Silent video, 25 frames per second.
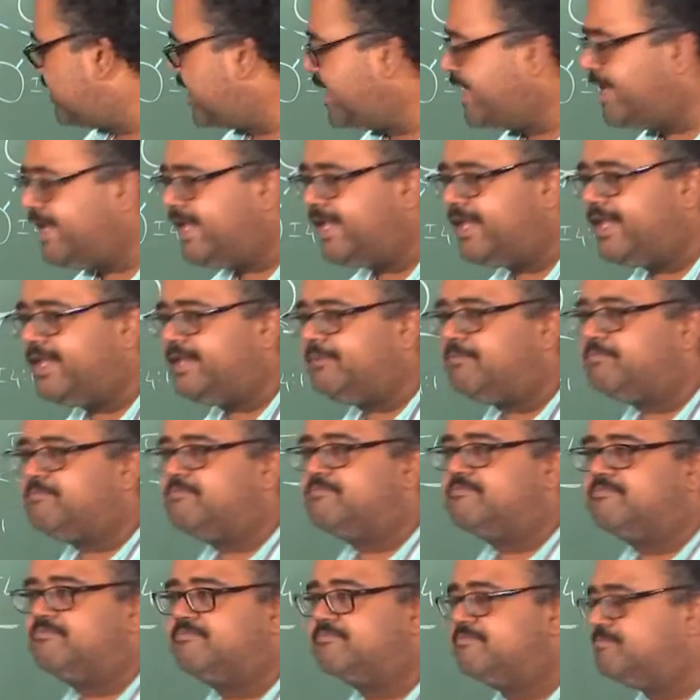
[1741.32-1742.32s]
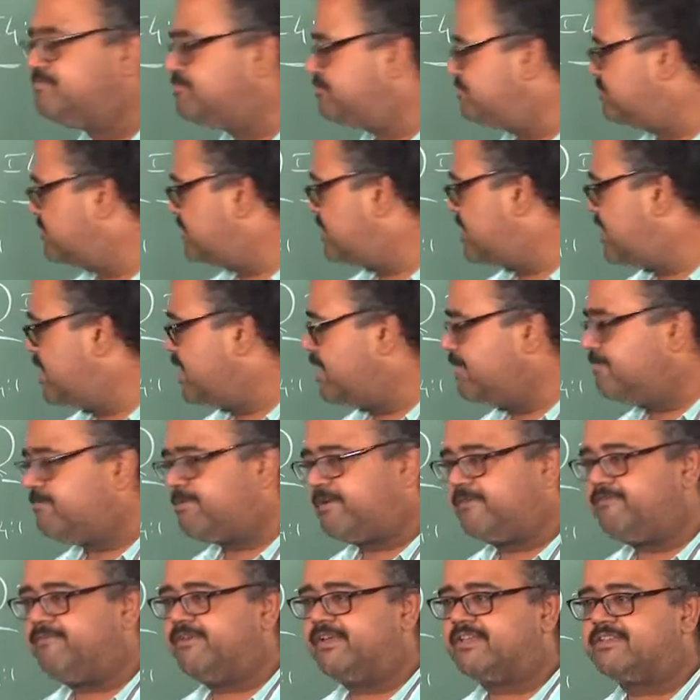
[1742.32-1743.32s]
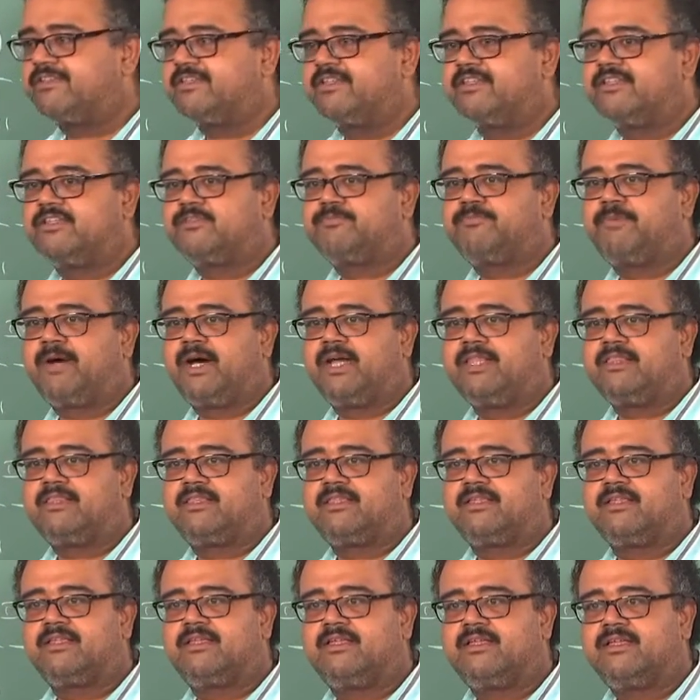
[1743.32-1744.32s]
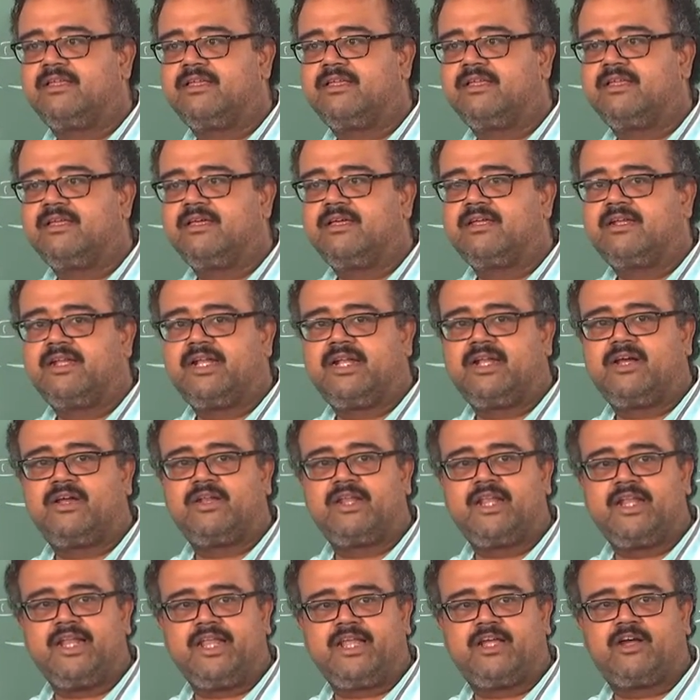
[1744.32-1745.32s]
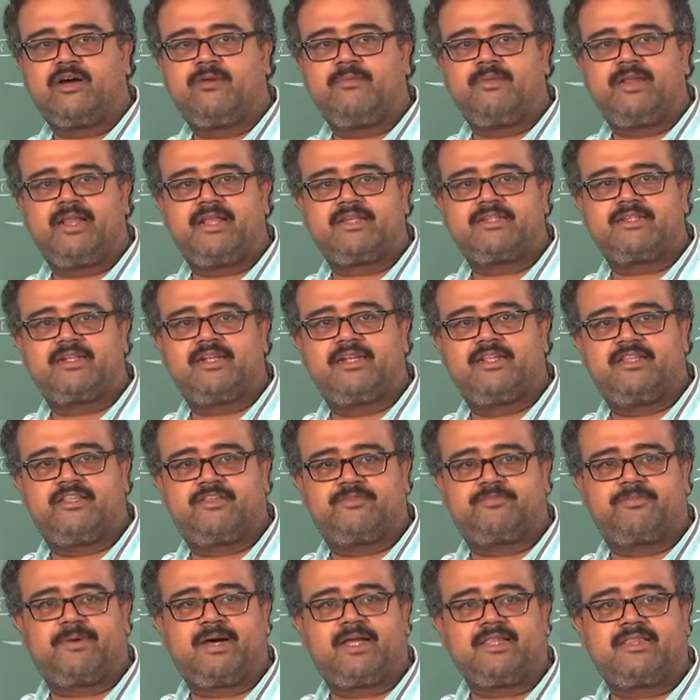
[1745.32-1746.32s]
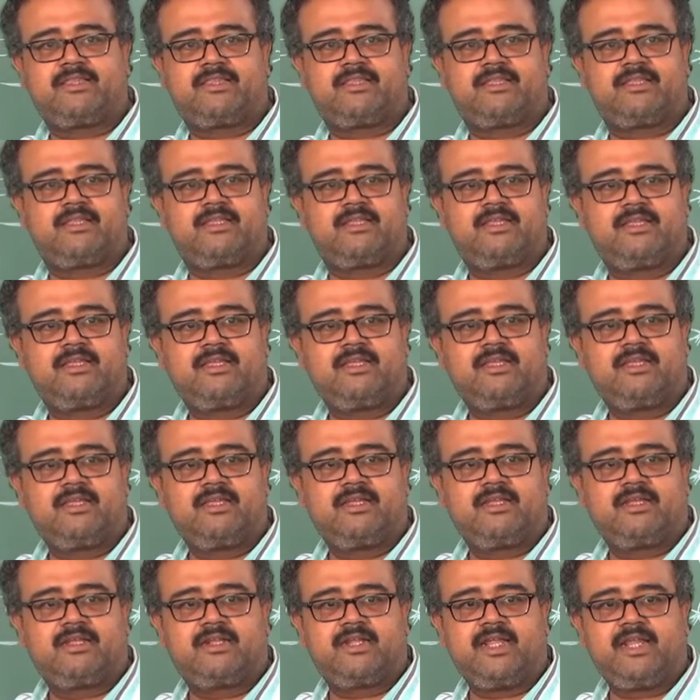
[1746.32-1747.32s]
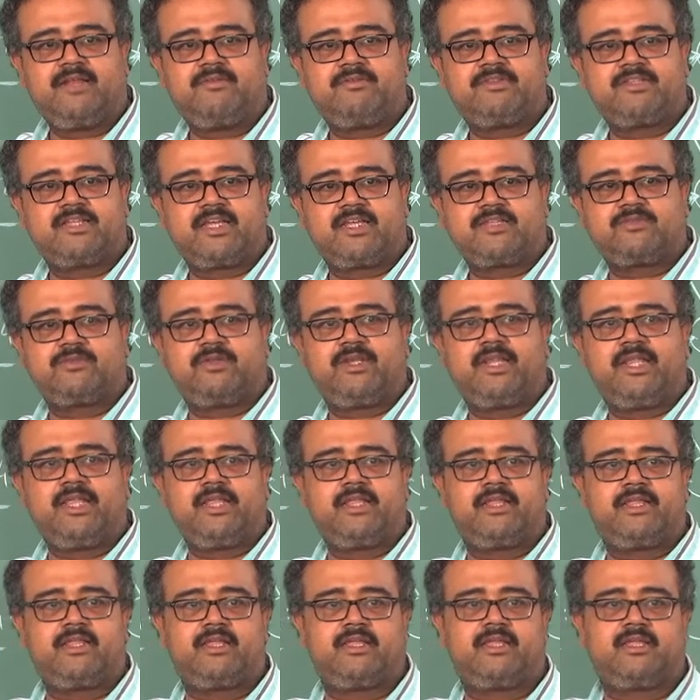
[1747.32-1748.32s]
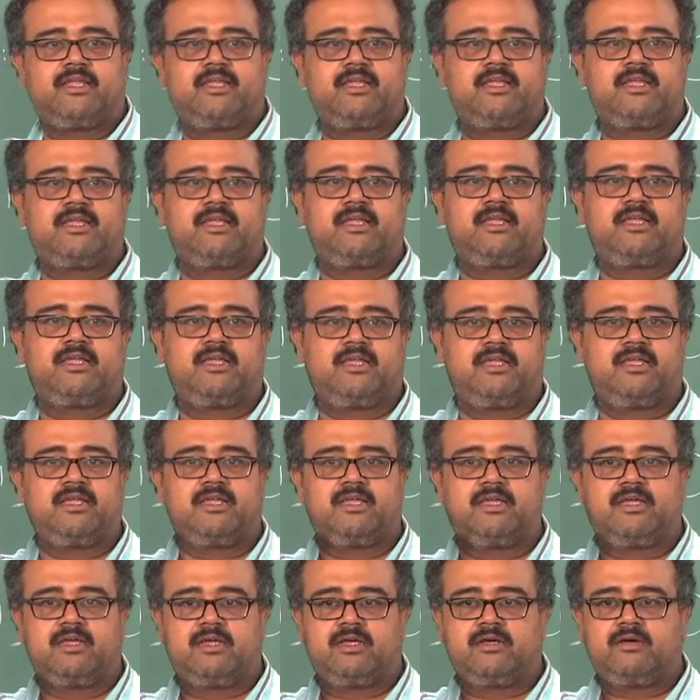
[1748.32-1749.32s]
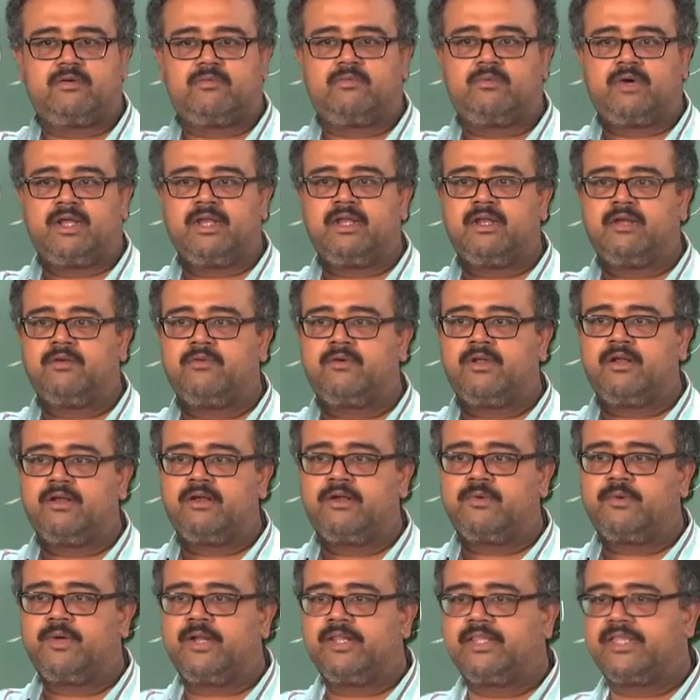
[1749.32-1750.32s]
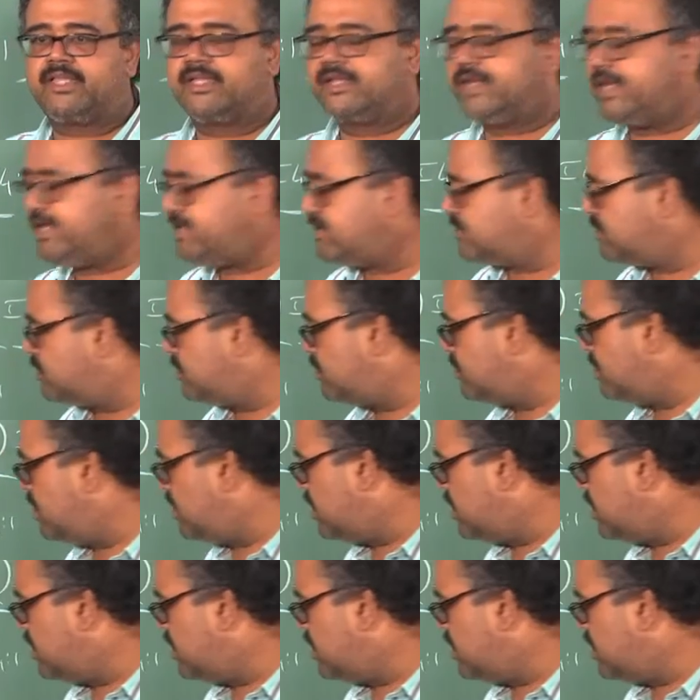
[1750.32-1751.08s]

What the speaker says: any prefix in this path, right, or any combination in this path, right, which has only one thing, right. So